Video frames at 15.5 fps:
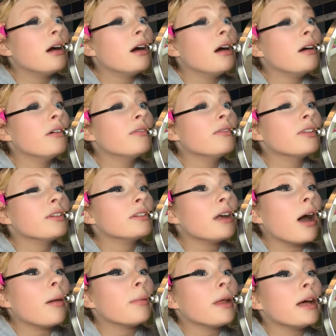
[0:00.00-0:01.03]
of your
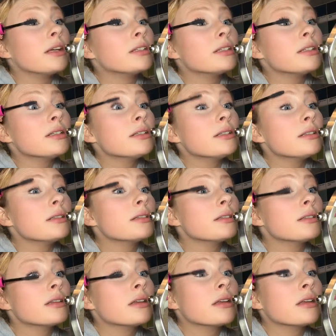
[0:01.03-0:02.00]
top lashes,